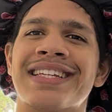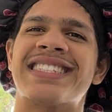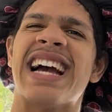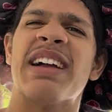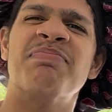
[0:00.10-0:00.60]

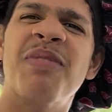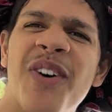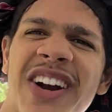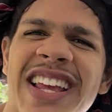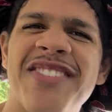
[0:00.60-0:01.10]
God
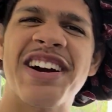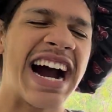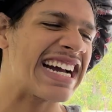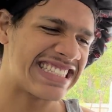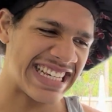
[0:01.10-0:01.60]
morning, you
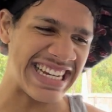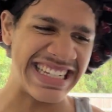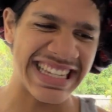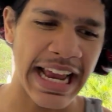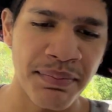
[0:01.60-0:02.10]
guys. It
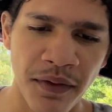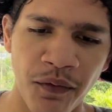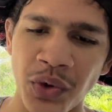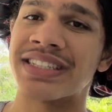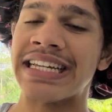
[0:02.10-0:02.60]
is April
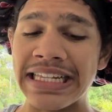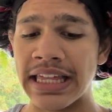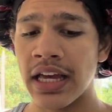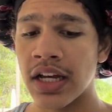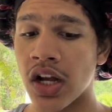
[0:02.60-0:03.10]
14th.
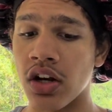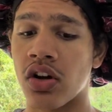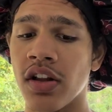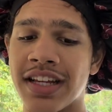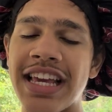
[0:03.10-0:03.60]
God
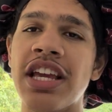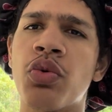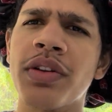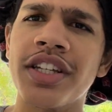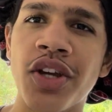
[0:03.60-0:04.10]
calling
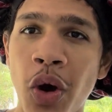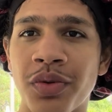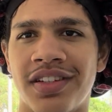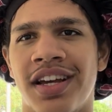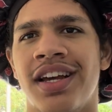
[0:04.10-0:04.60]
equally
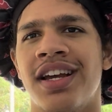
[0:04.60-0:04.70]
yoked.